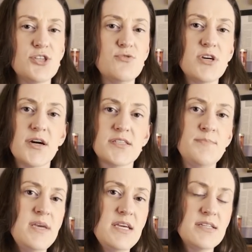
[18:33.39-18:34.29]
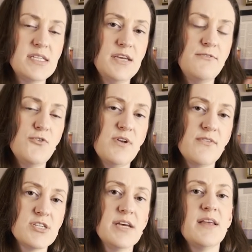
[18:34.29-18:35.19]
two dogs meet if you've
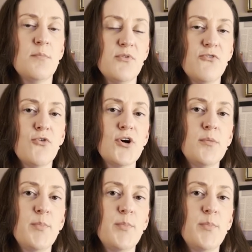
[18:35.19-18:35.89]
never done that before,